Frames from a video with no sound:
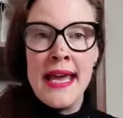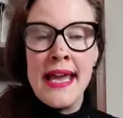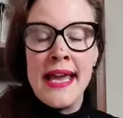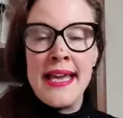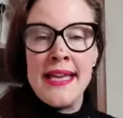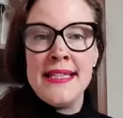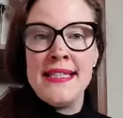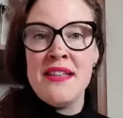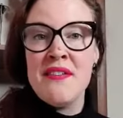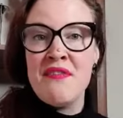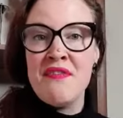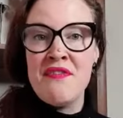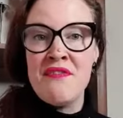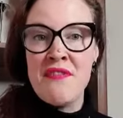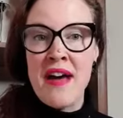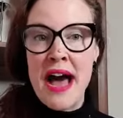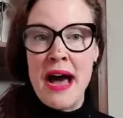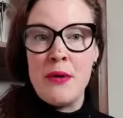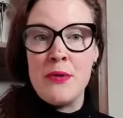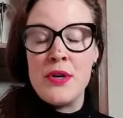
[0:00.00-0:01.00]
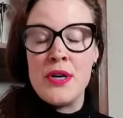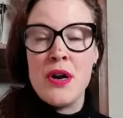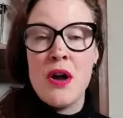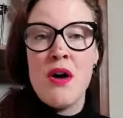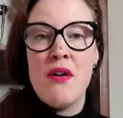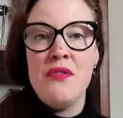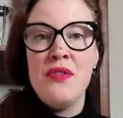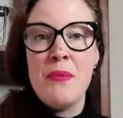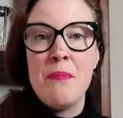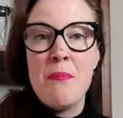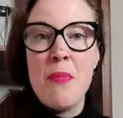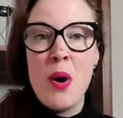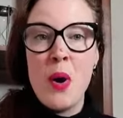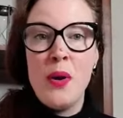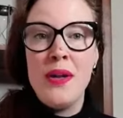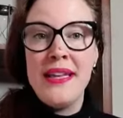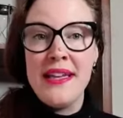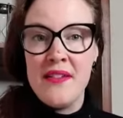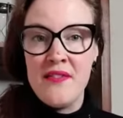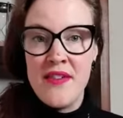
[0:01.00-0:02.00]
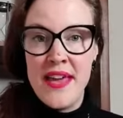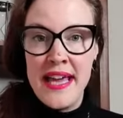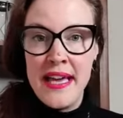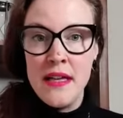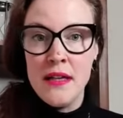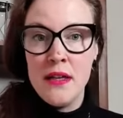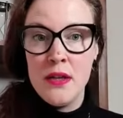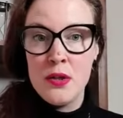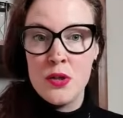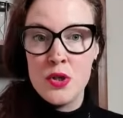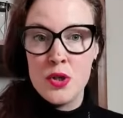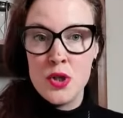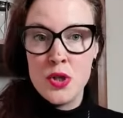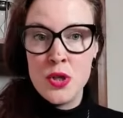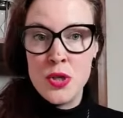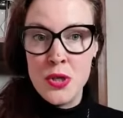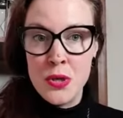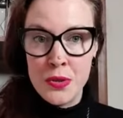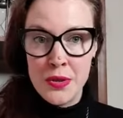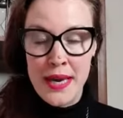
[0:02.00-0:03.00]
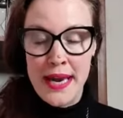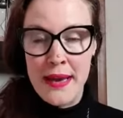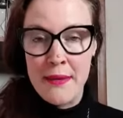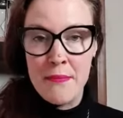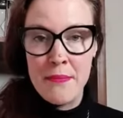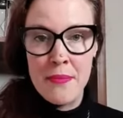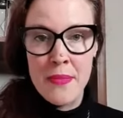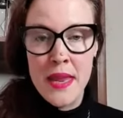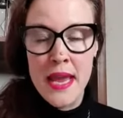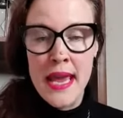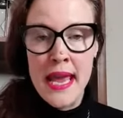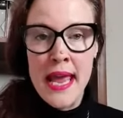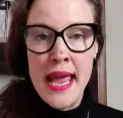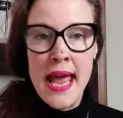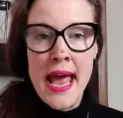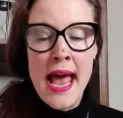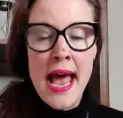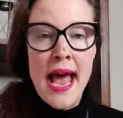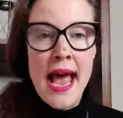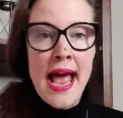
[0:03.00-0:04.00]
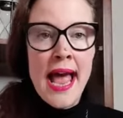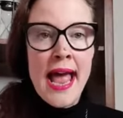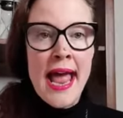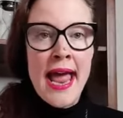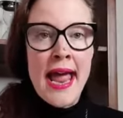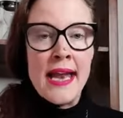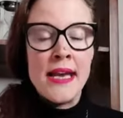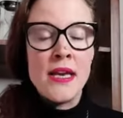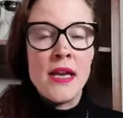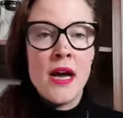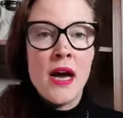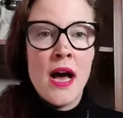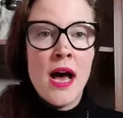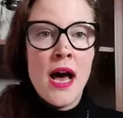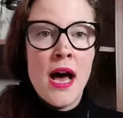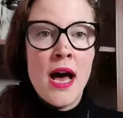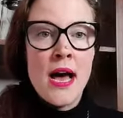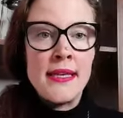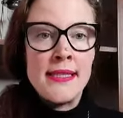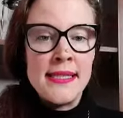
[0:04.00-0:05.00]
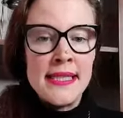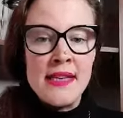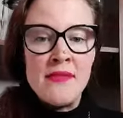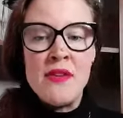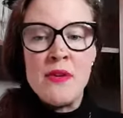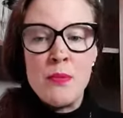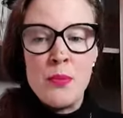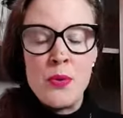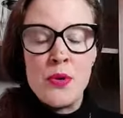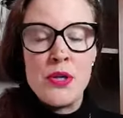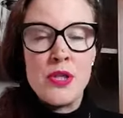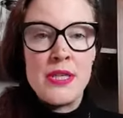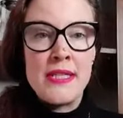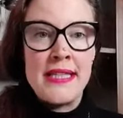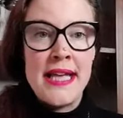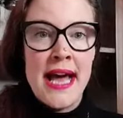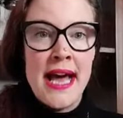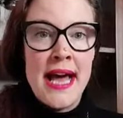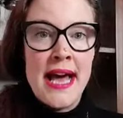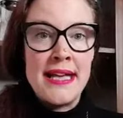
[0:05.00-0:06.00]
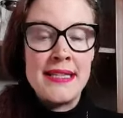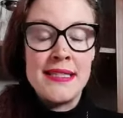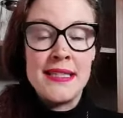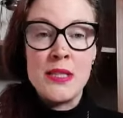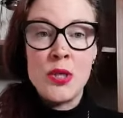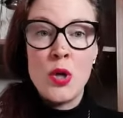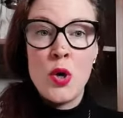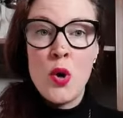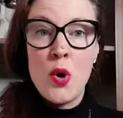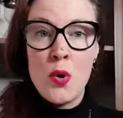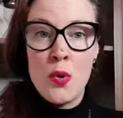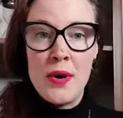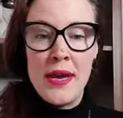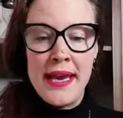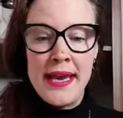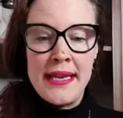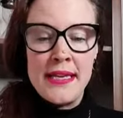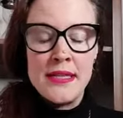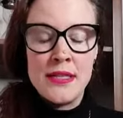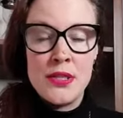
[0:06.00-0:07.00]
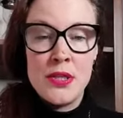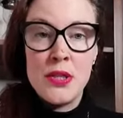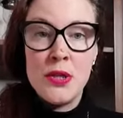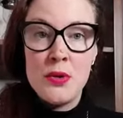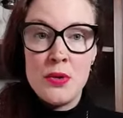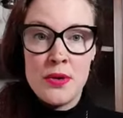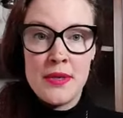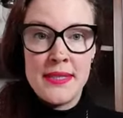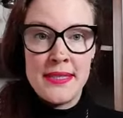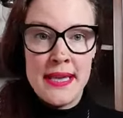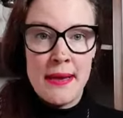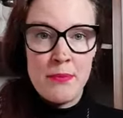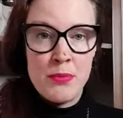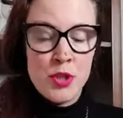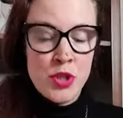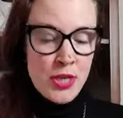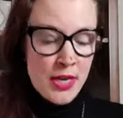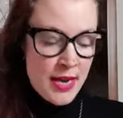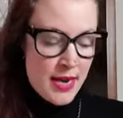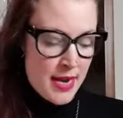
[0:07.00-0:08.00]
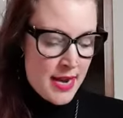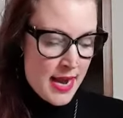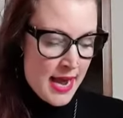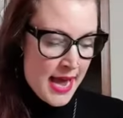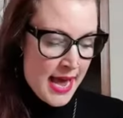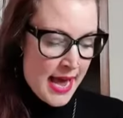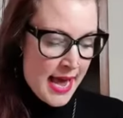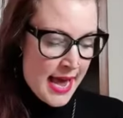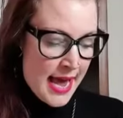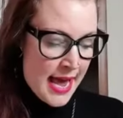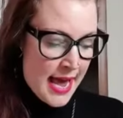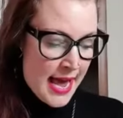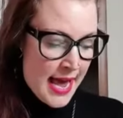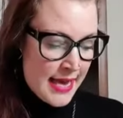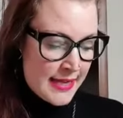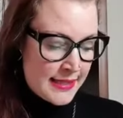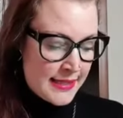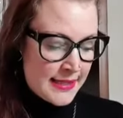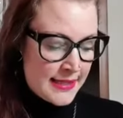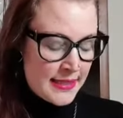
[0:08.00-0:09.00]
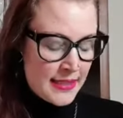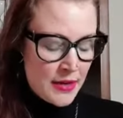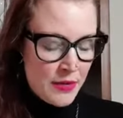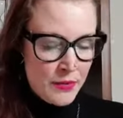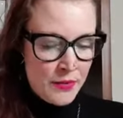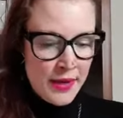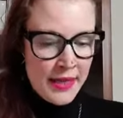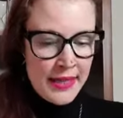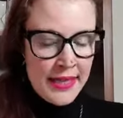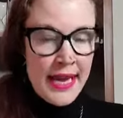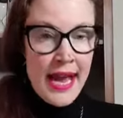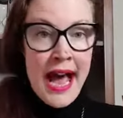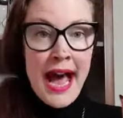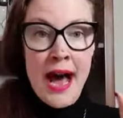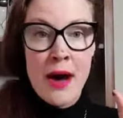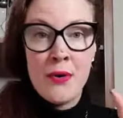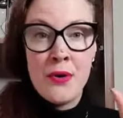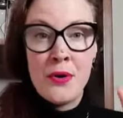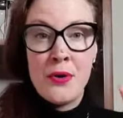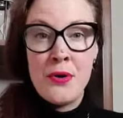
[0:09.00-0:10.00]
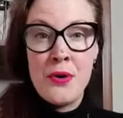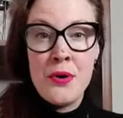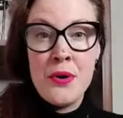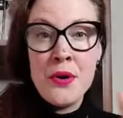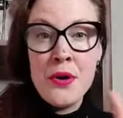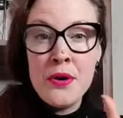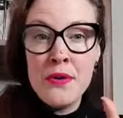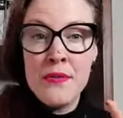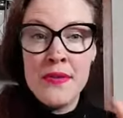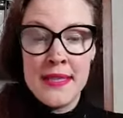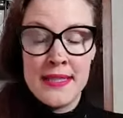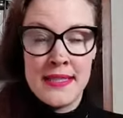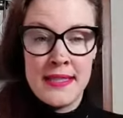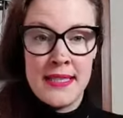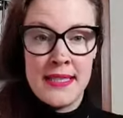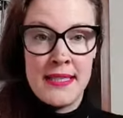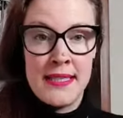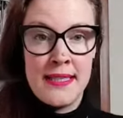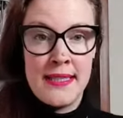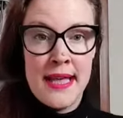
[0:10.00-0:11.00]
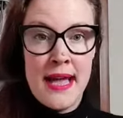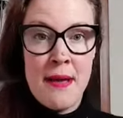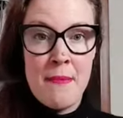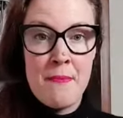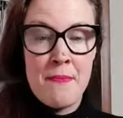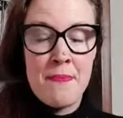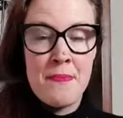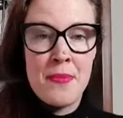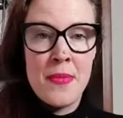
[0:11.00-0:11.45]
He's the founder of the polyvagal theory. And uh, Stephen Porges has coined neuroception as really how your nervous system